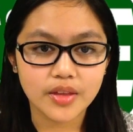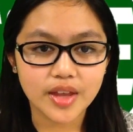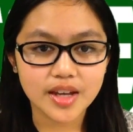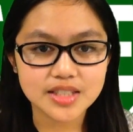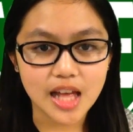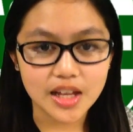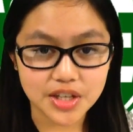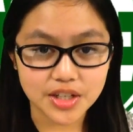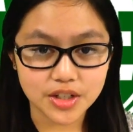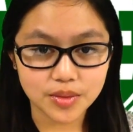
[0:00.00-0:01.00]
Thanks,
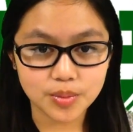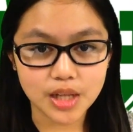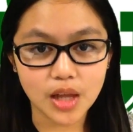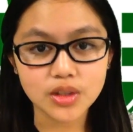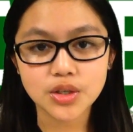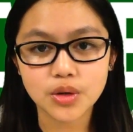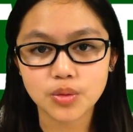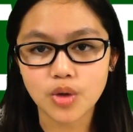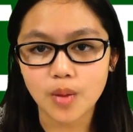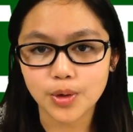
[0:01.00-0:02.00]
Alexander. Now let's go to
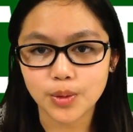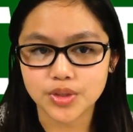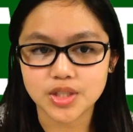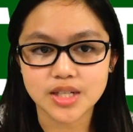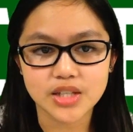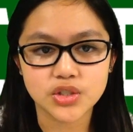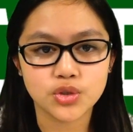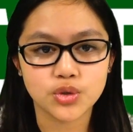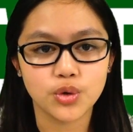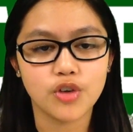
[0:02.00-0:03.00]
Robert with today's
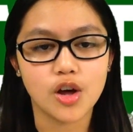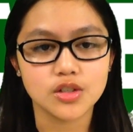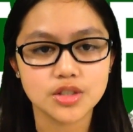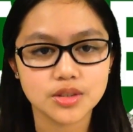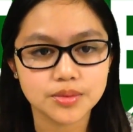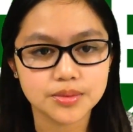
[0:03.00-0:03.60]
true or false.